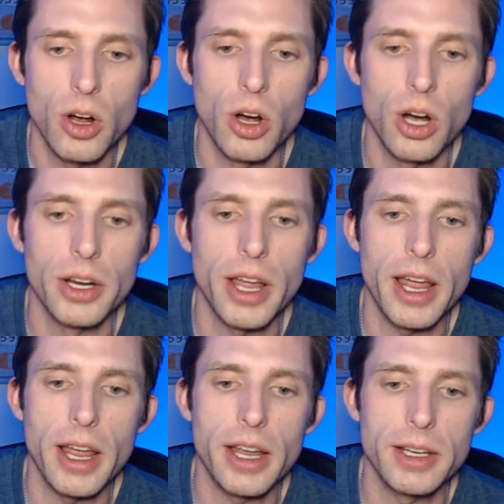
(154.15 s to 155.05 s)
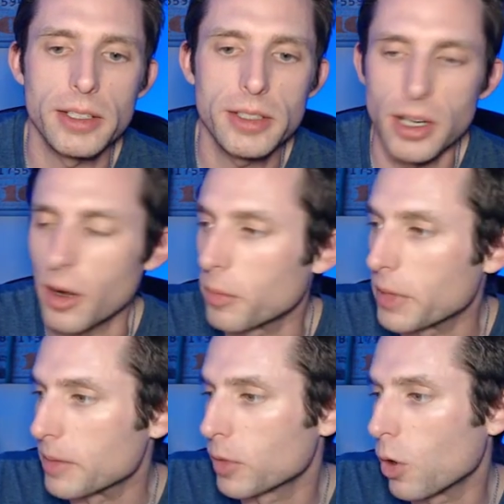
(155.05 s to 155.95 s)
on a, you know,
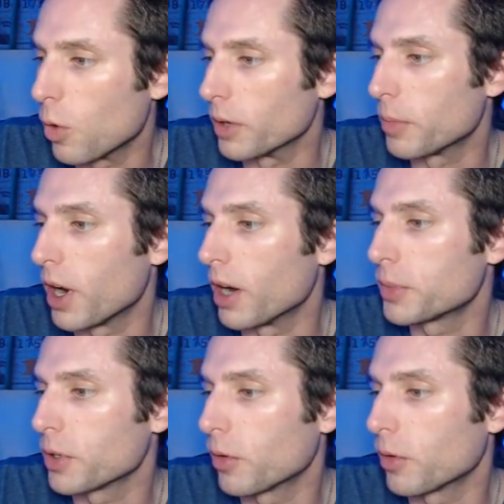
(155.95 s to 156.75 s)
meme coin pump.